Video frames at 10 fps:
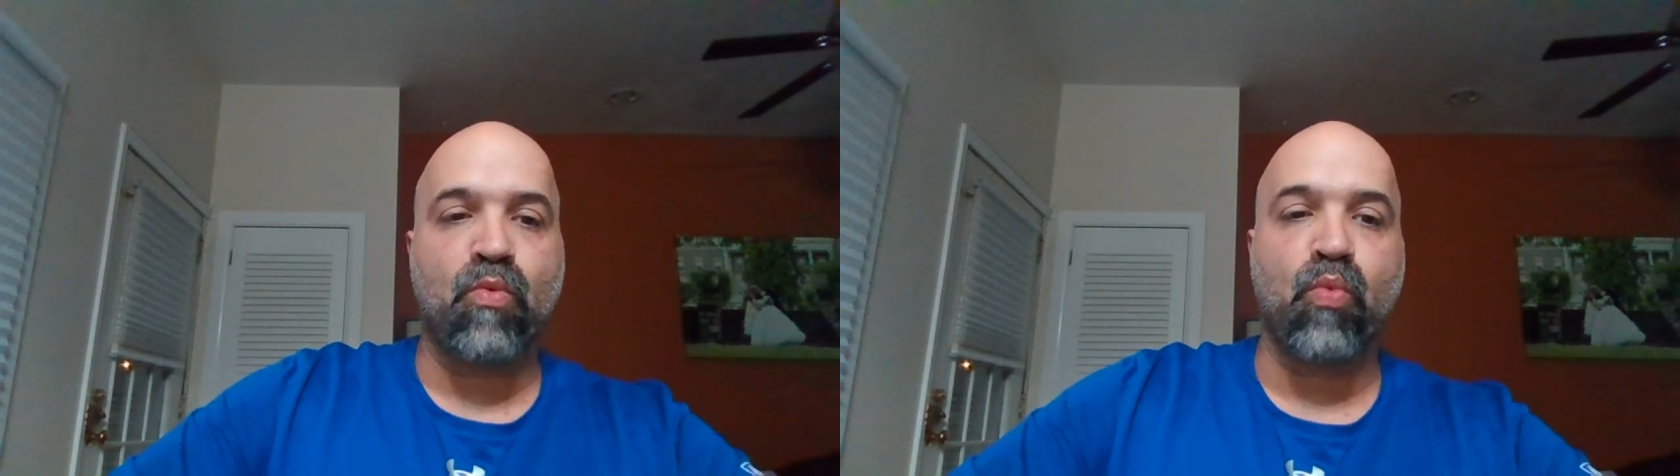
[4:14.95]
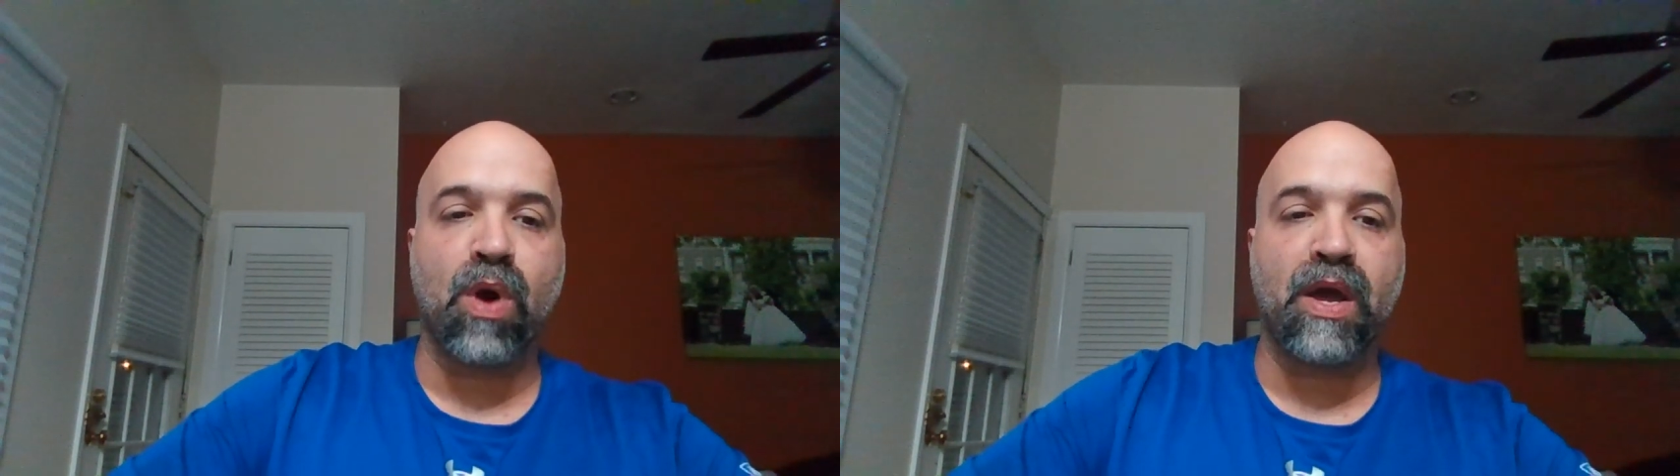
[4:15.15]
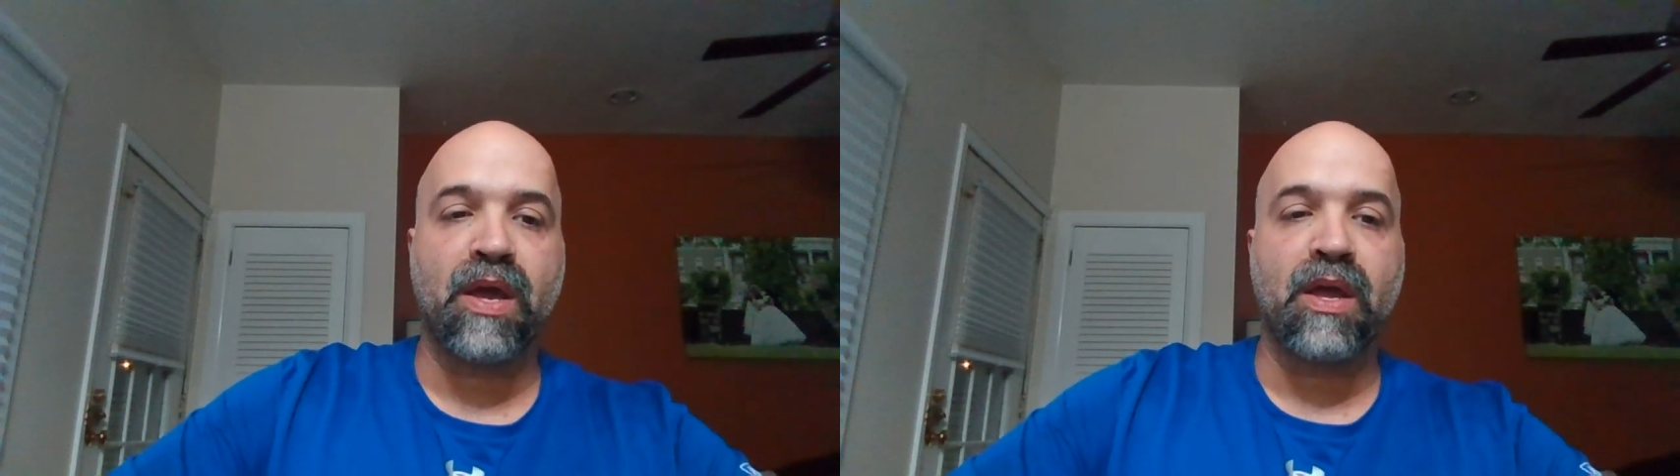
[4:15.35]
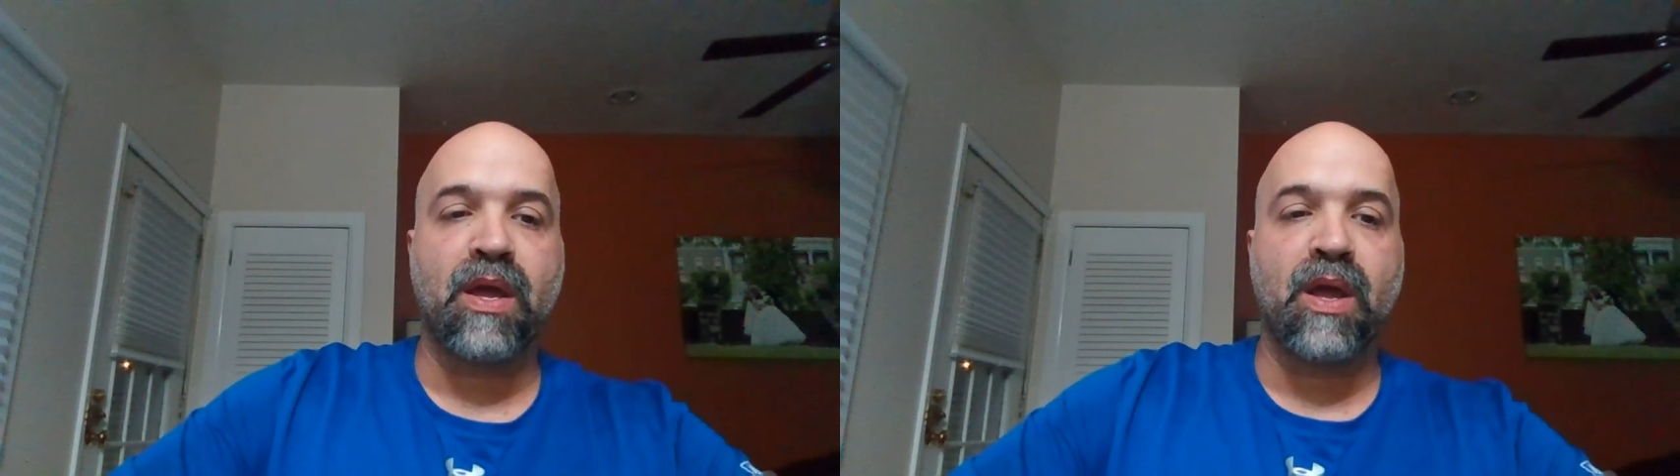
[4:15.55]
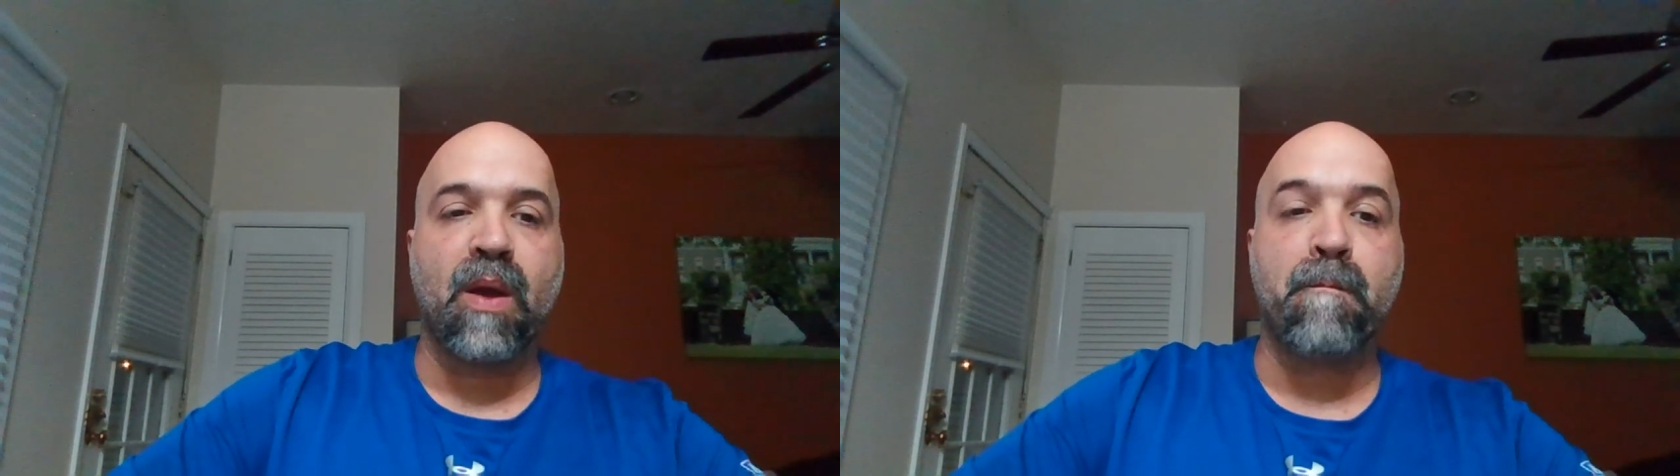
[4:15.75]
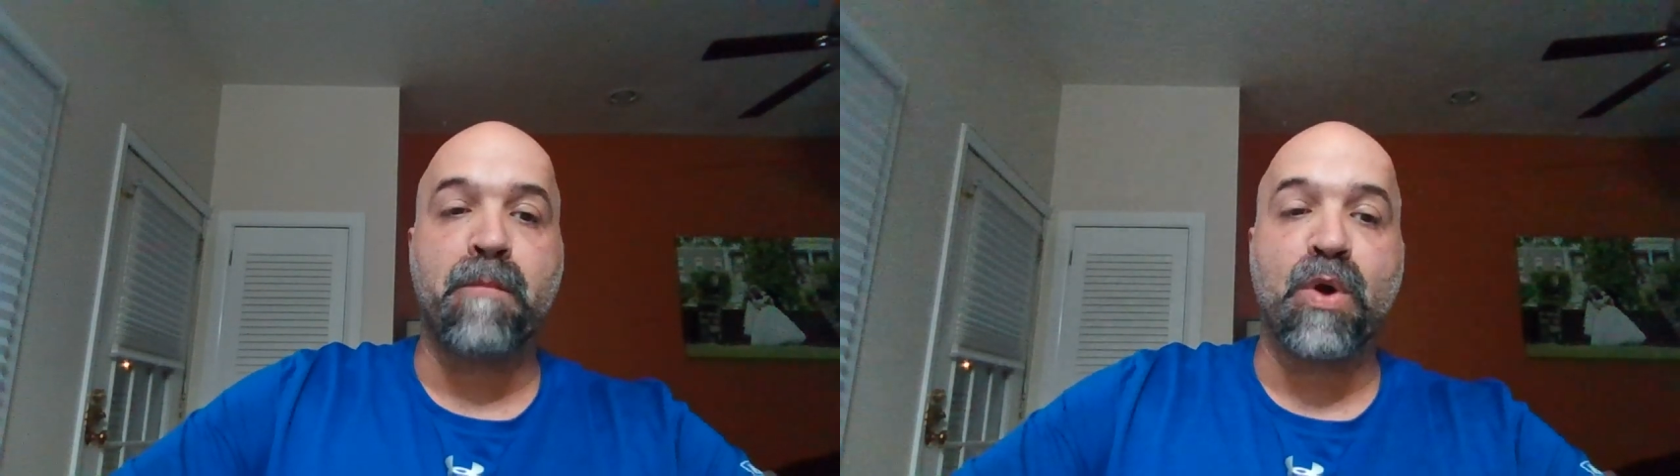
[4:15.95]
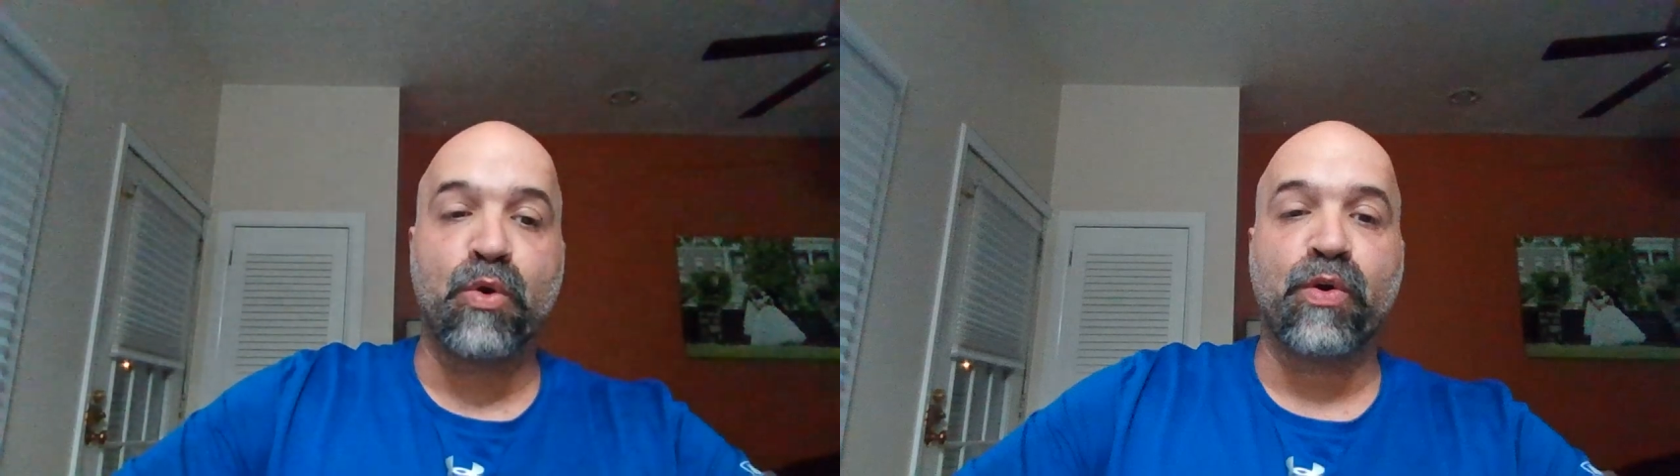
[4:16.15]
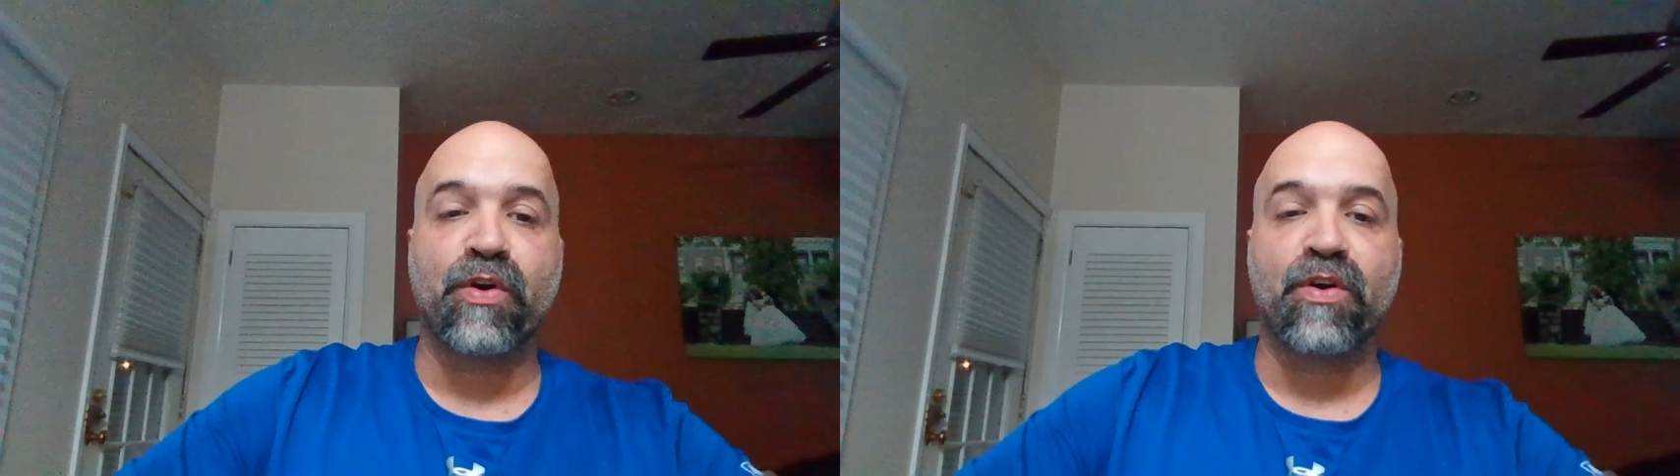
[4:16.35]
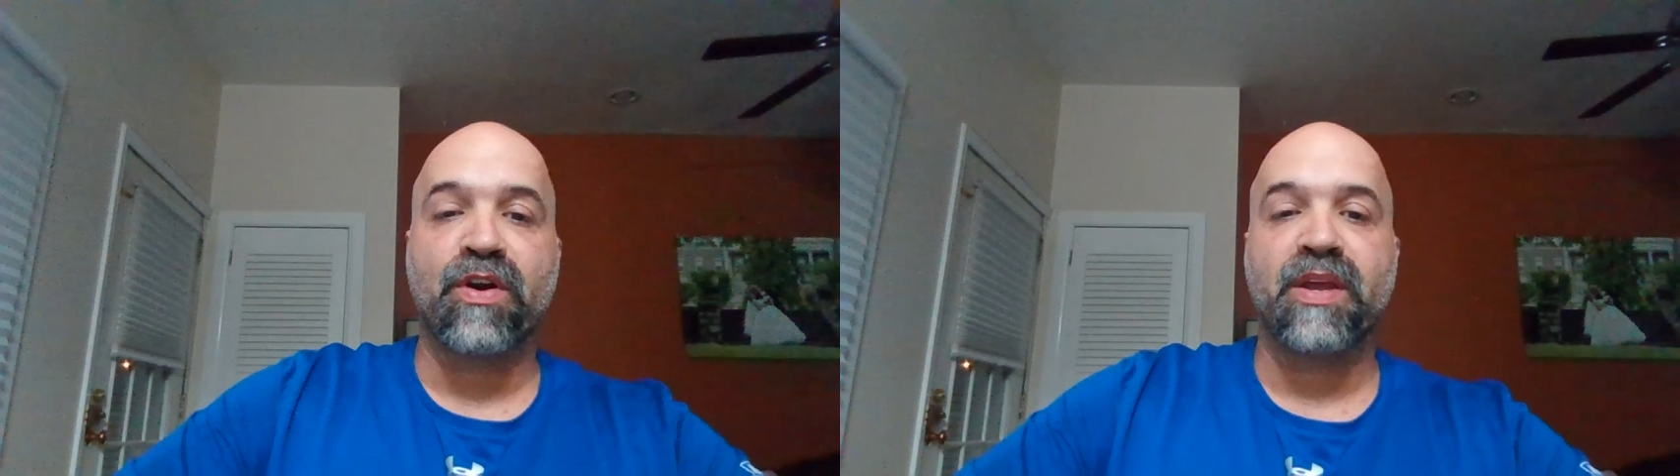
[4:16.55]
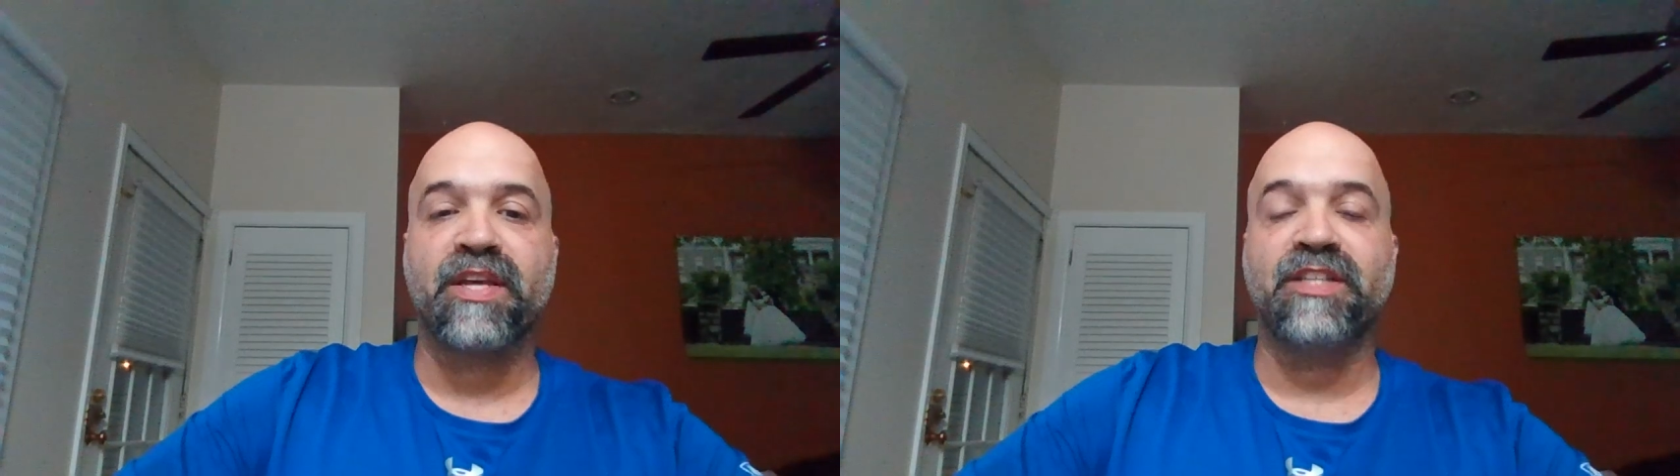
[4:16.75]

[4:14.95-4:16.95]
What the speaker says: what motor